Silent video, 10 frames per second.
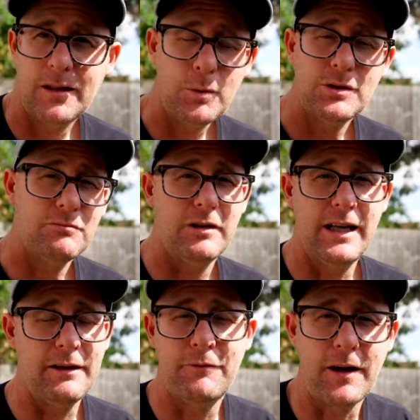I wasn't
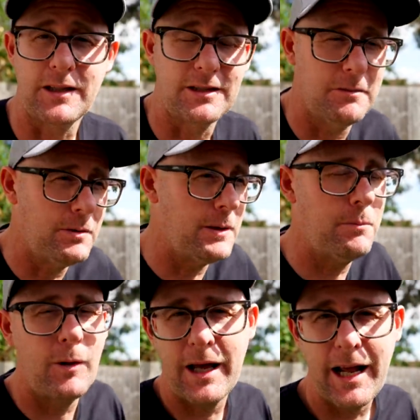really fussed that
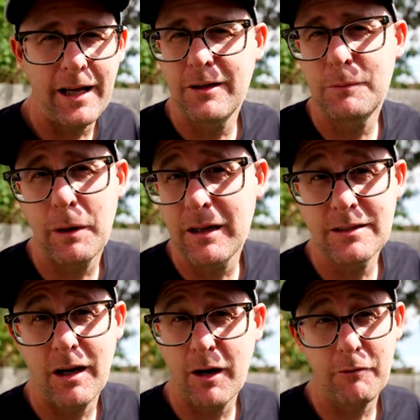people had anchored
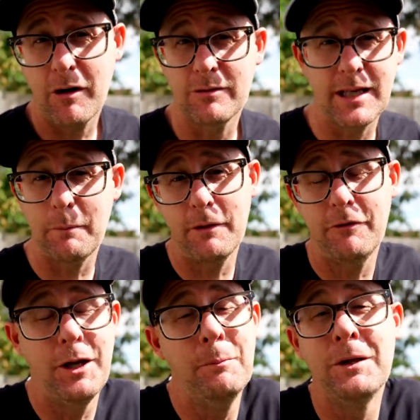putters either. I was happy
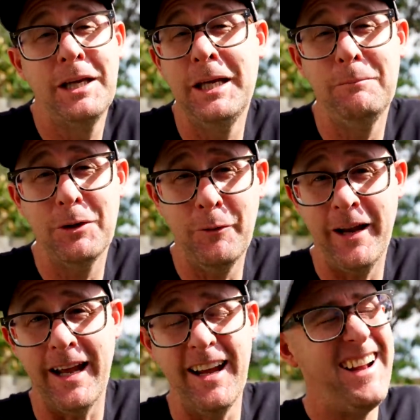for them to keep
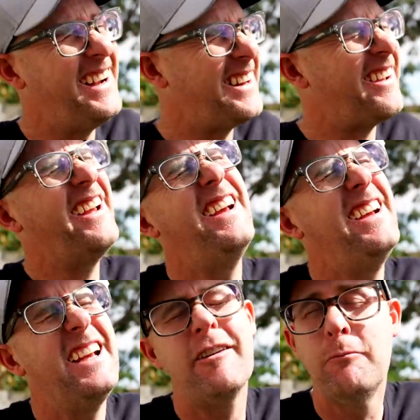doing it. Like,
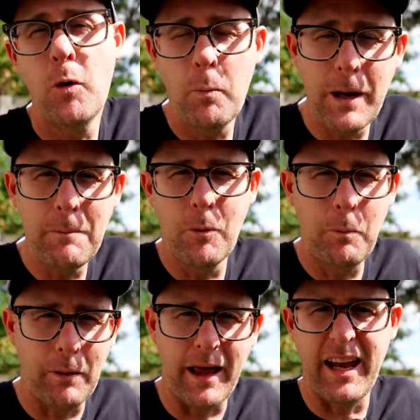if more people
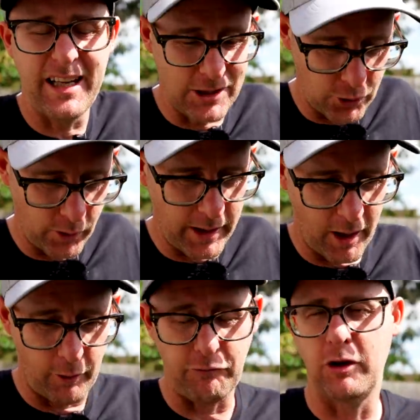play and enjoy it
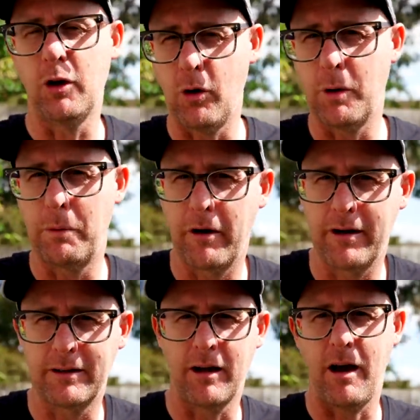over a longer
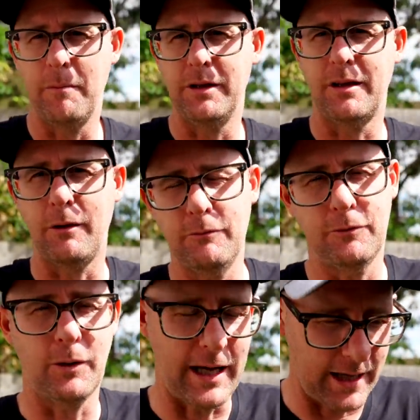period of time and don't
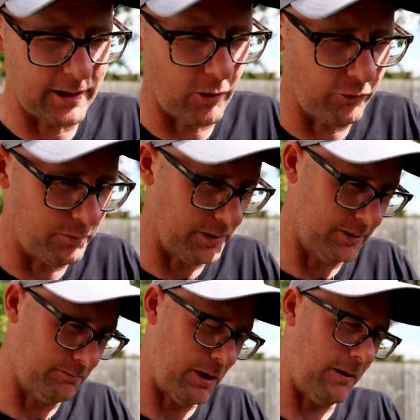fall out of golf
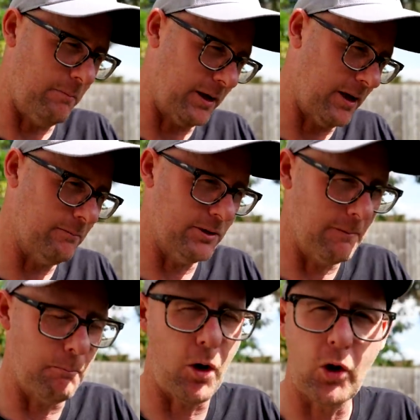because putting becomes an
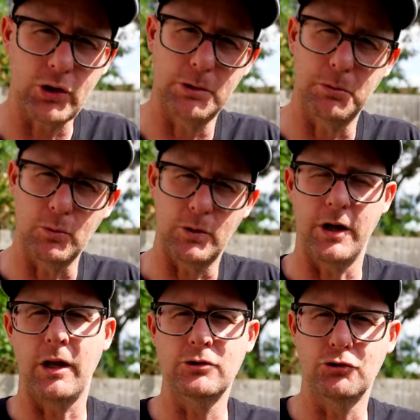impossible
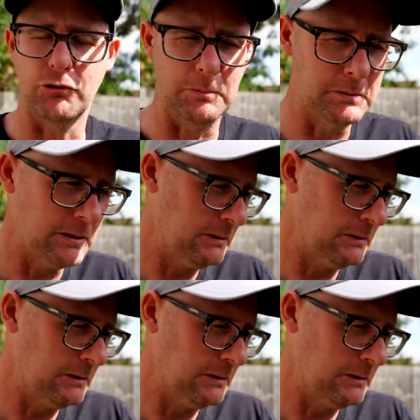conundrum,